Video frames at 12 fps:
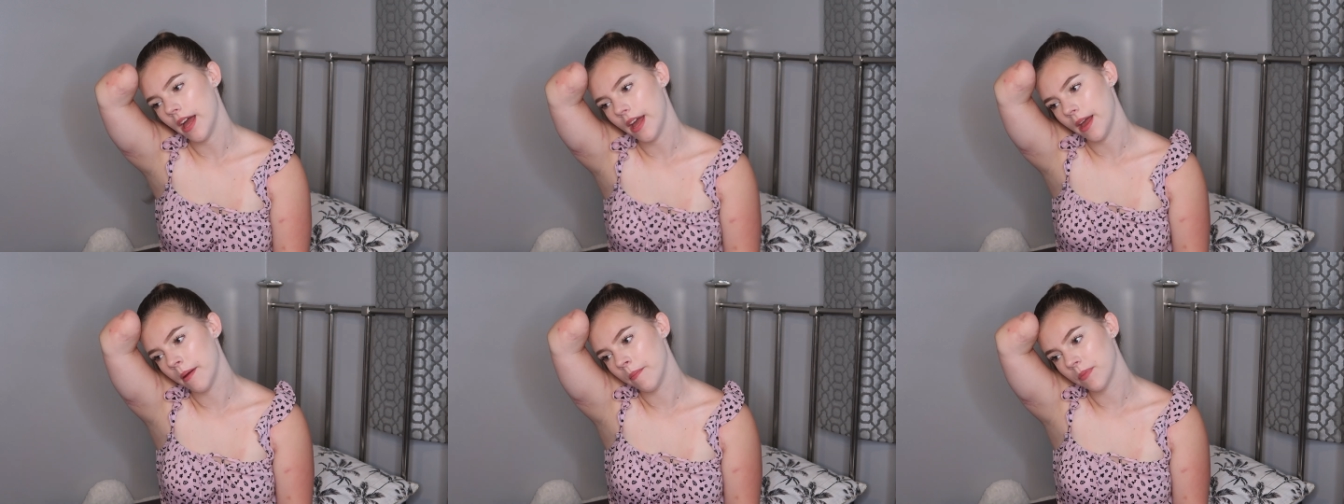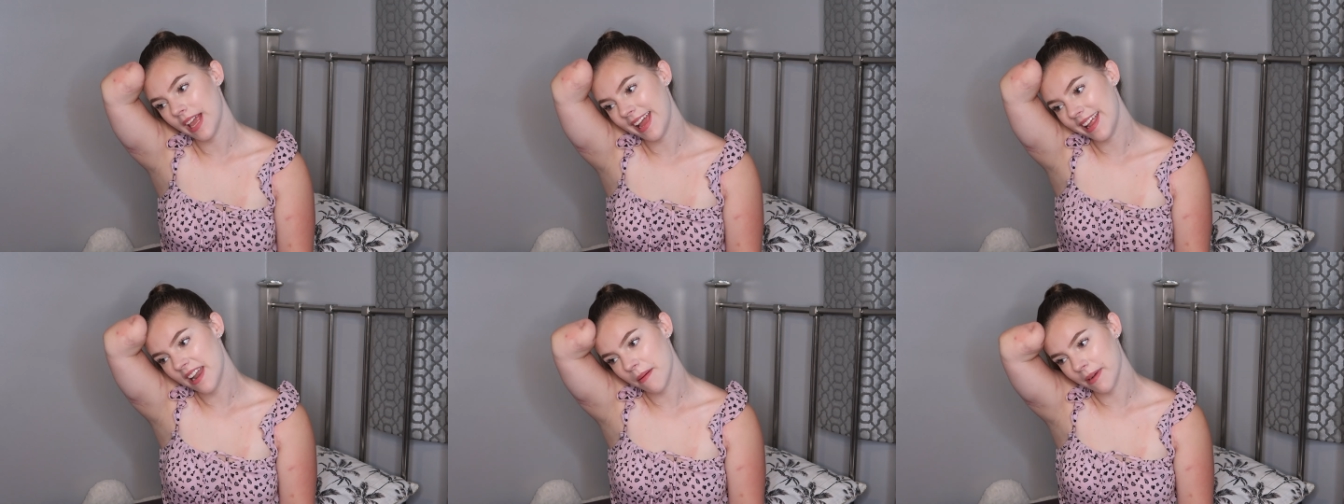
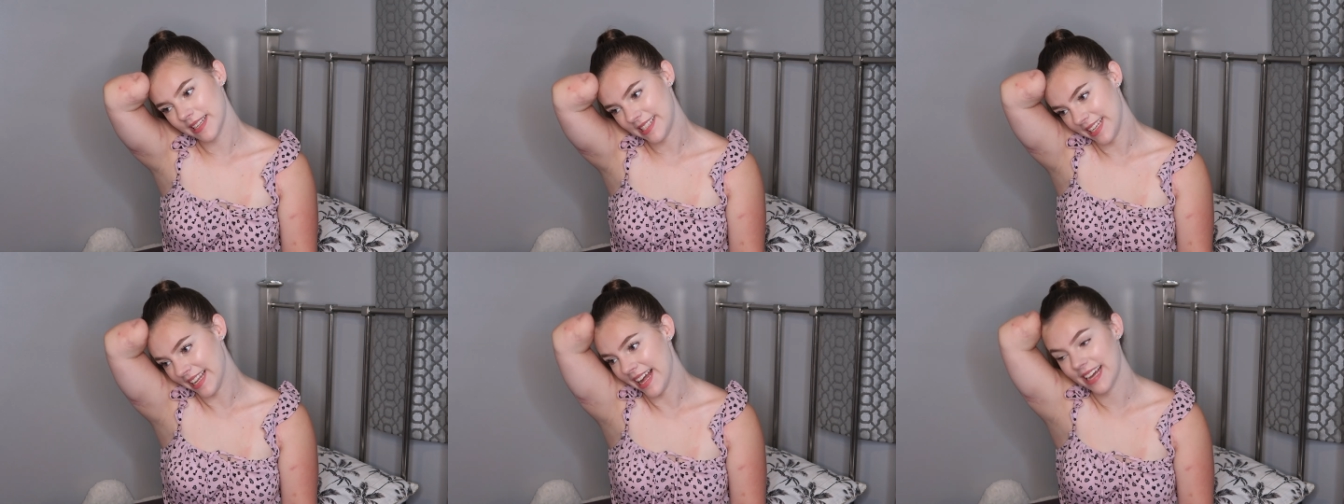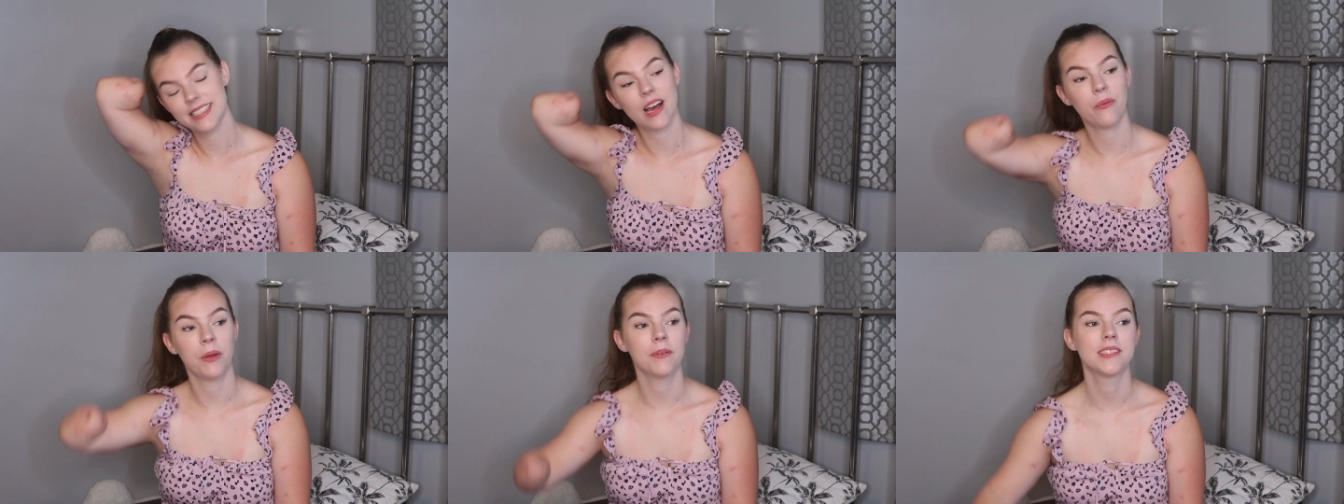in my sea
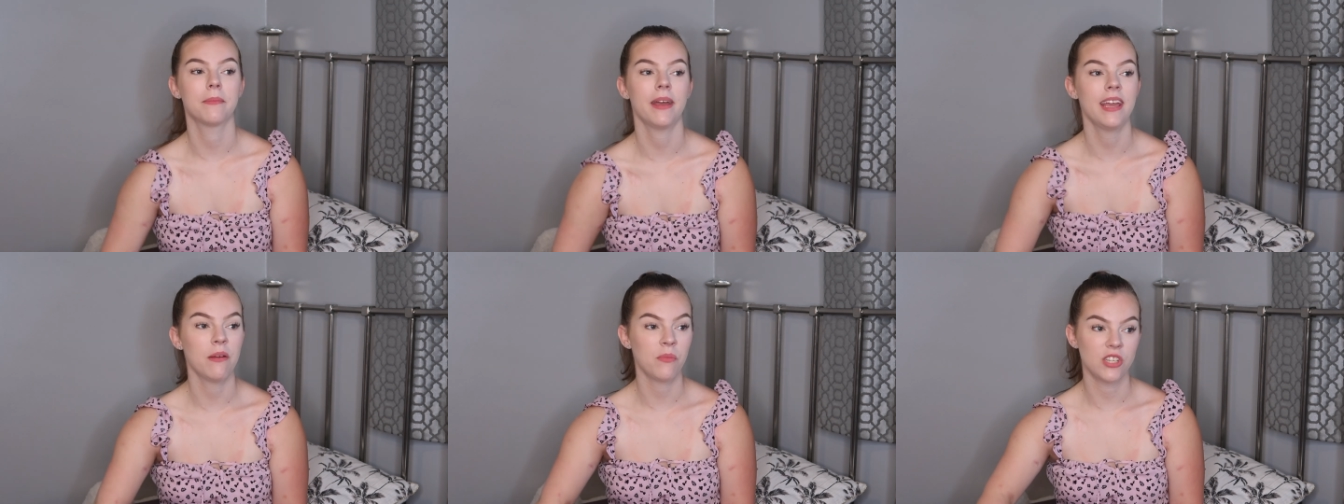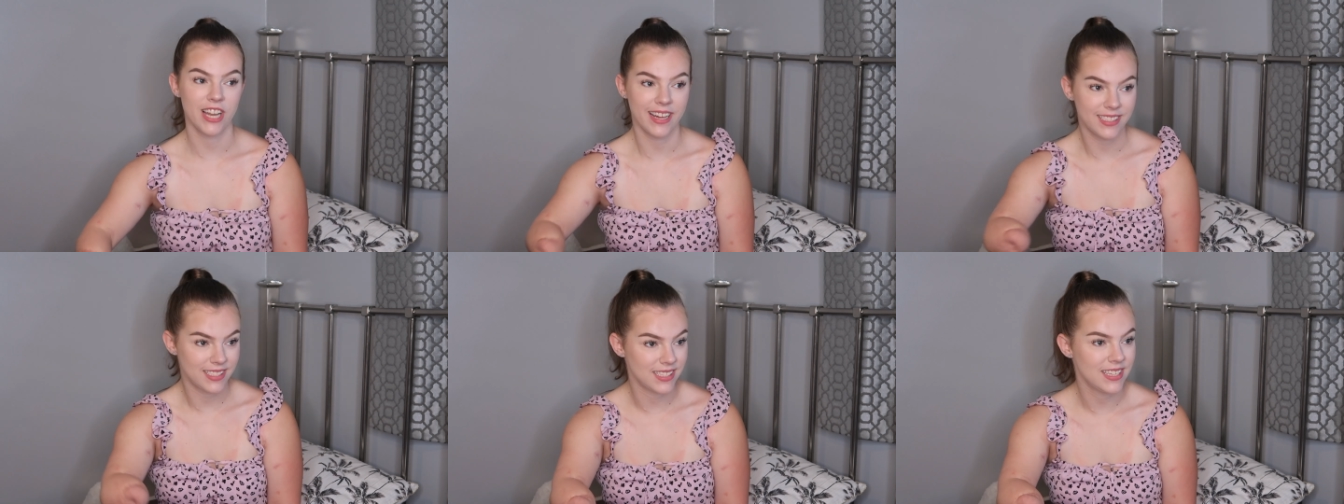legs. We were debating which
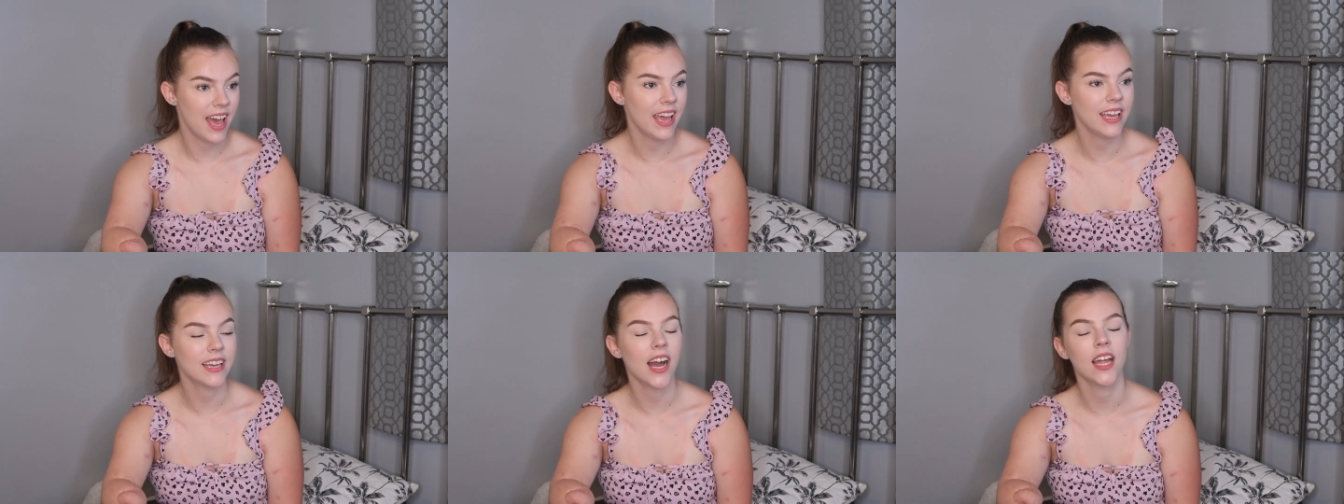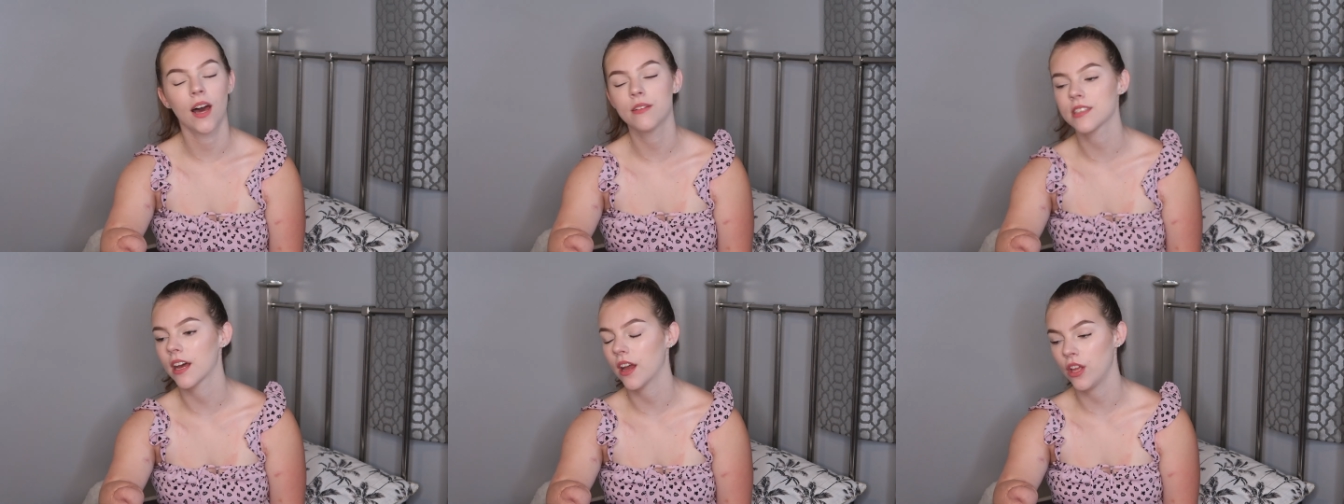legs to take, and I
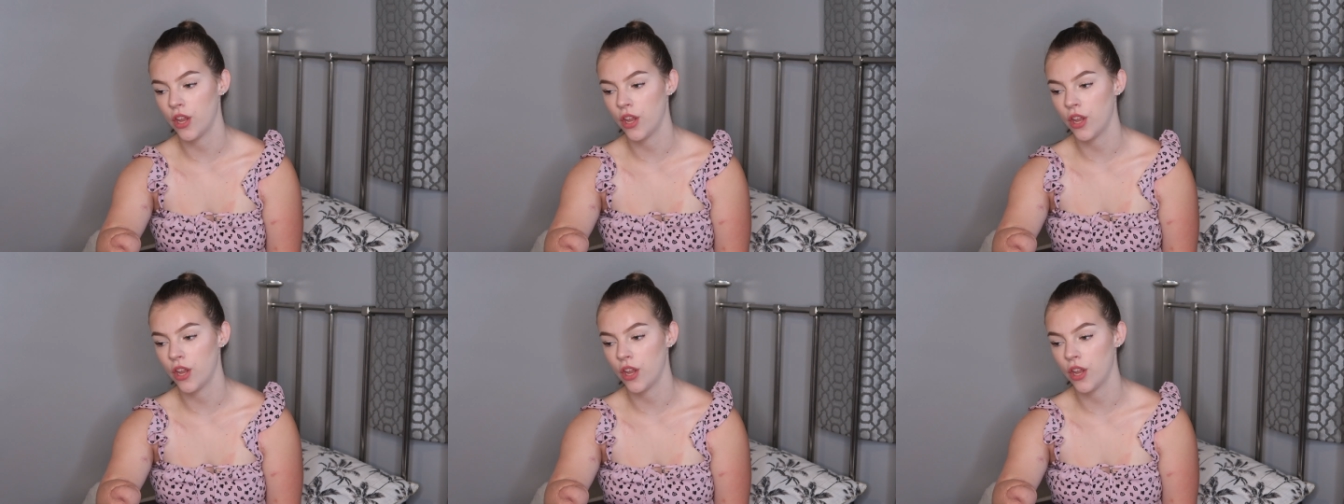was like,